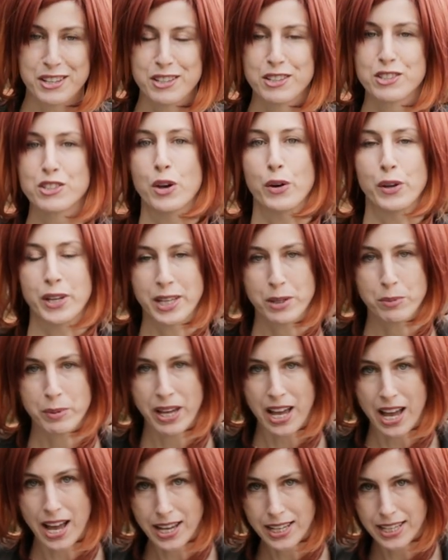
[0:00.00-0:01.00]
So here
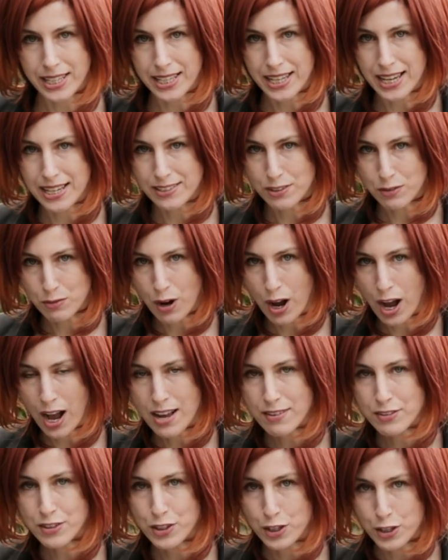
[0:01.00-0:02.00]
we are. He has
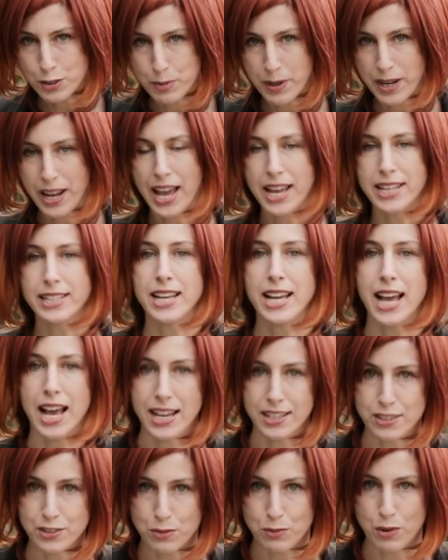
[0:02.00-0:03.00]
arrived. Serge Benhayon
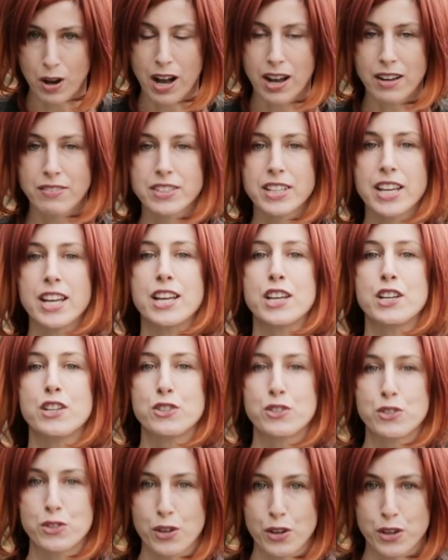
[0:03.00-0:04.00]
has arrived.
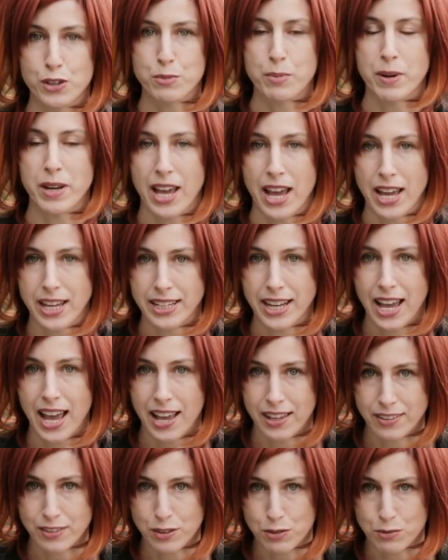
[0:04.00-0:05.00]
Serge Benhayon
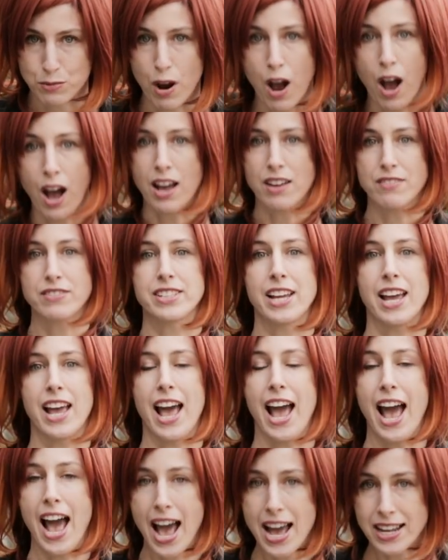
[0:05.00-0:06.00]
has arrived
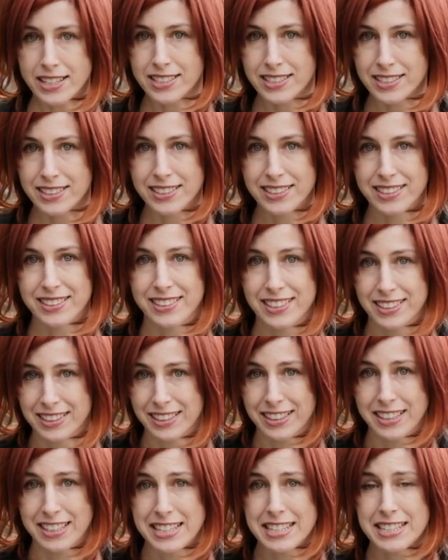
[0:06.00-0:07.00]
at the
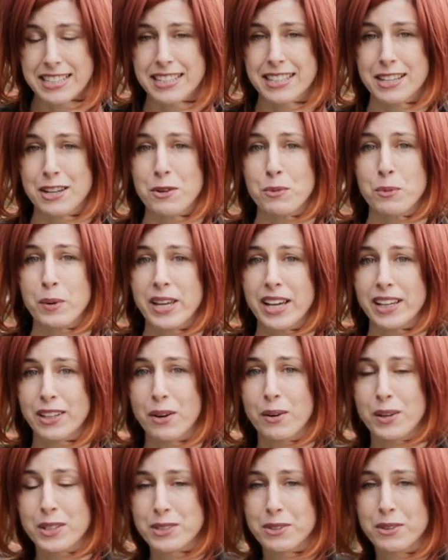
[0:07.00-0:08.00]
clinic. We are
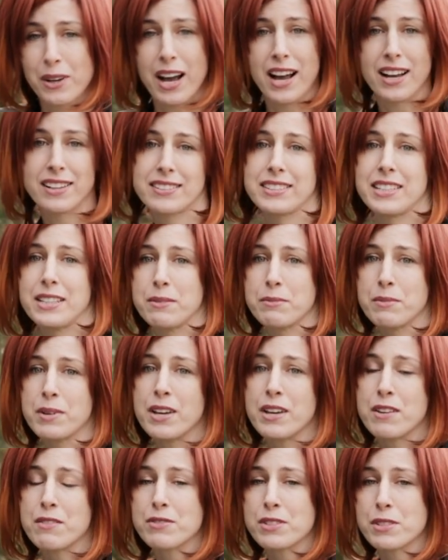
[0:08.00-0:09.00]
going to ask him
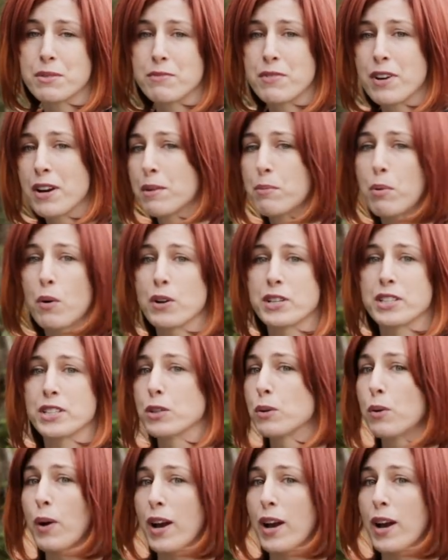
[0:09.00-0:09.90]
some very pointed